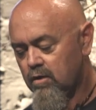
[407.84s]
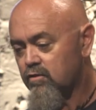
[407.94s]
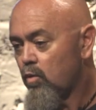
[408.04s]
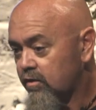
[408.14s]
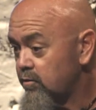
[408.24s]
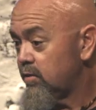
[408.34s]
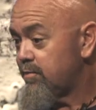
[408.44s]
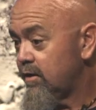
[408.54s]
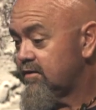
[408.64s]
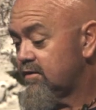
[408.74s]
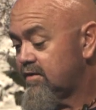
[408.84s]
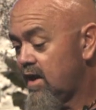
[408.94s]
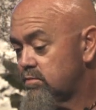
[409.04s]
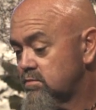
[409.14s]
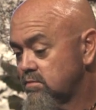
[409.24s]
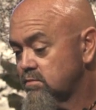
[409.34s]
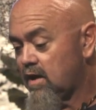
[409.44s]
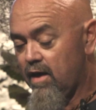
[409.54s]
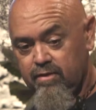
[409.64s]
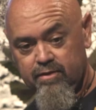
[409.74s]
So what do we bring to the table,
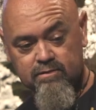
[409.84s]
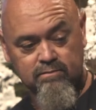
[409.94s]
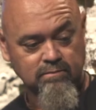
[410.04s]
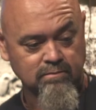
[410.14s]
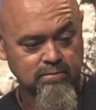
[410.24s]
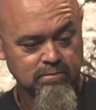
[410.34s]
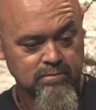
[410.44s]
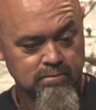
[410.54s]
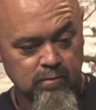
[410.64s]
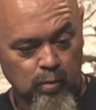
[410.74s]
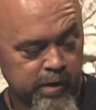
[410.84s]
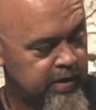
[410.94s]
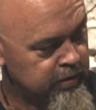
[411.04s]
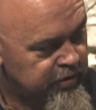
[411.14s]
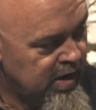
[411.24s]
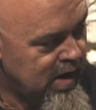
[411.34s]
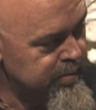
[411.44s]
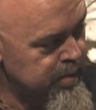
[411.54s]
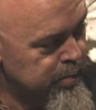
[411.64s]
other than wit and charm